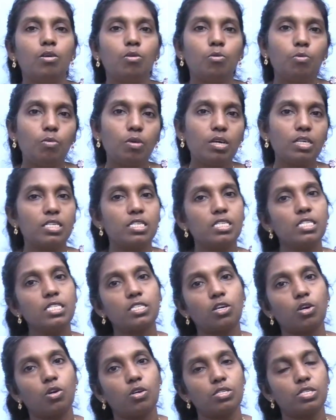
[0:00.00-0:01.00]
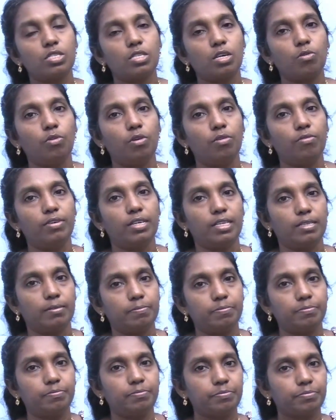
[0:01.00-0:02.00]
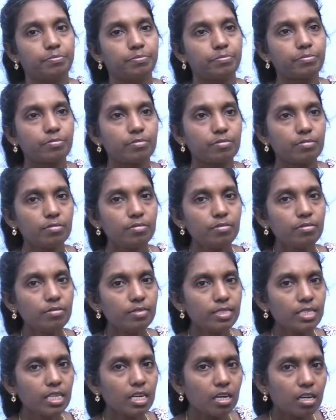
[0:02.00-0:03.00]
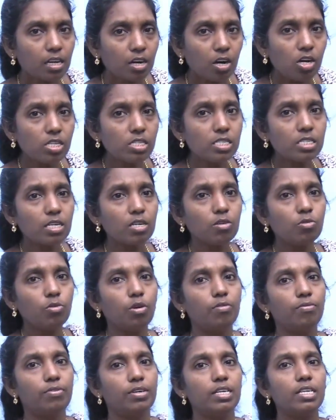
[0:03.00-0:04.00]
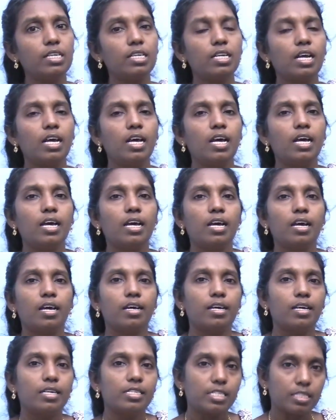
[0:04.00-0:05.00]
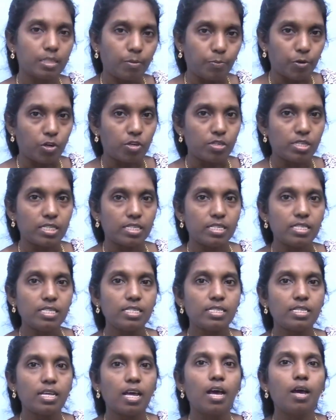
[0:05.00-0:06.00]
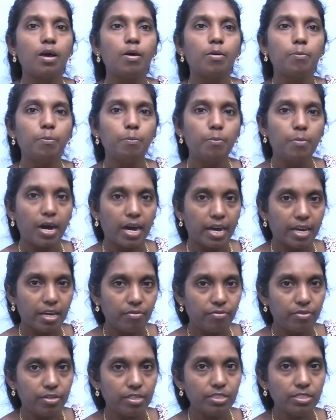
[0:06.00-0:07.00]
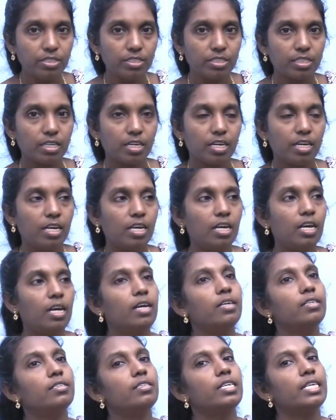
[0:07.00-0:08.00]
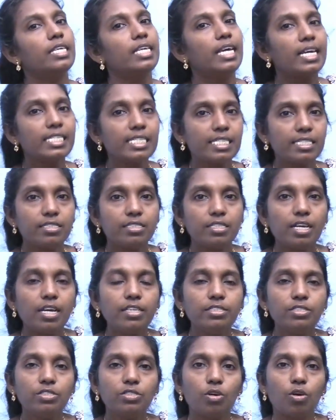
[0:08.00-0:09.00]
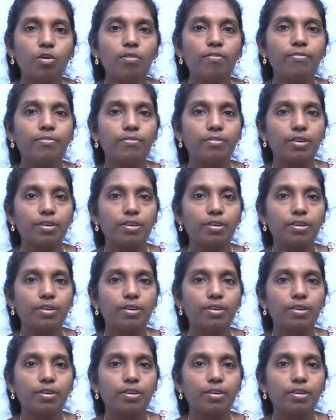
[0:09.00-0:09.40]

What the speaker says: What is crossing over? Crossing over is the process by which exchange of